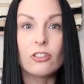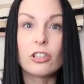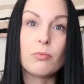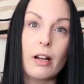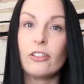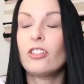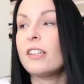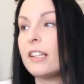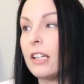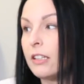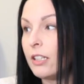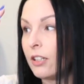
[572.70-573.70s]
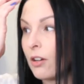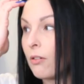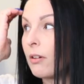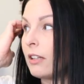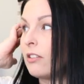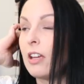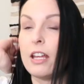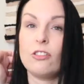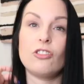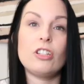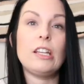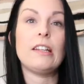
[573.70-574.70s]
and she rushes in, you know, and,
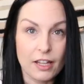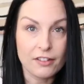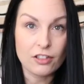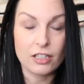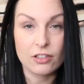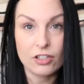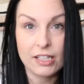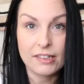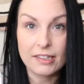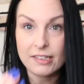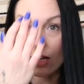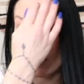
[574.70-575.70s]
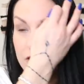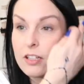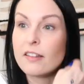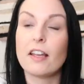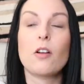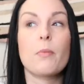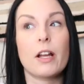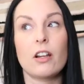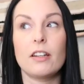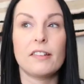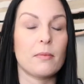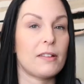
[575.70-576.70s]
and she's flustered and she sits down and she's like, oh my
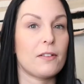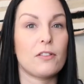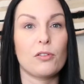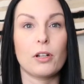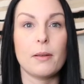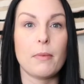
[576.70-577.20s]
goodness, I'm so sorry.